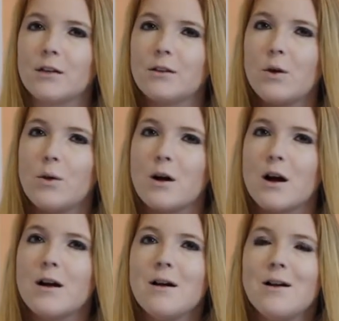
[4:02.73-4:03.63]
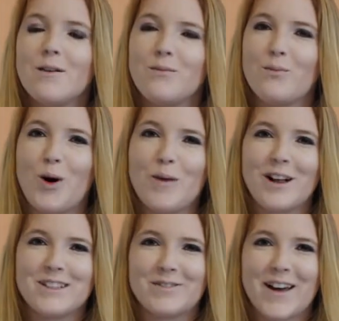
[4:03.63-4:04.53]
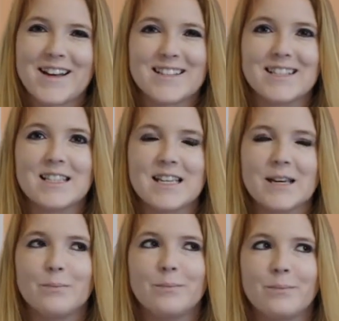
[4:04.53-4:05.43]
your mobile device and see,